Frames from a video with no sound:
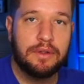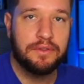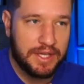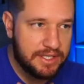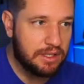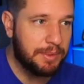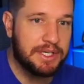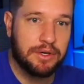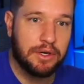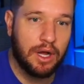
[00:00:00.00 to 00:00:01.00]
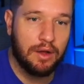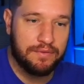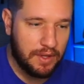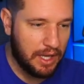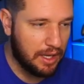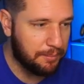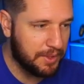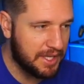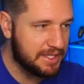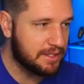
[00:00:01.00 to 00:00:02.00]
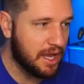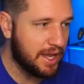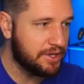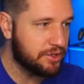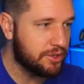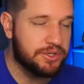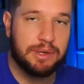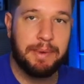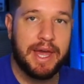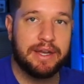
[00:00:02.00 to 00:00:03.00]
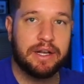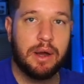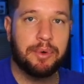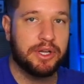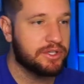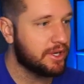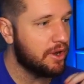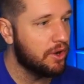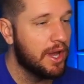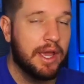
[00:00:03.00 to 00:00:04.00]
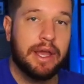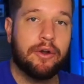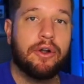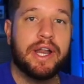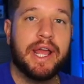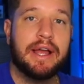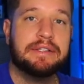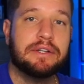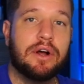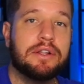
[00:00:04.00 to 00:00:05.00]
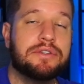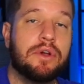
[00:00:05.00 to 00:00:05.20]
this to be turned off. When this got introduced in Madden a couple years ago, it already has it on.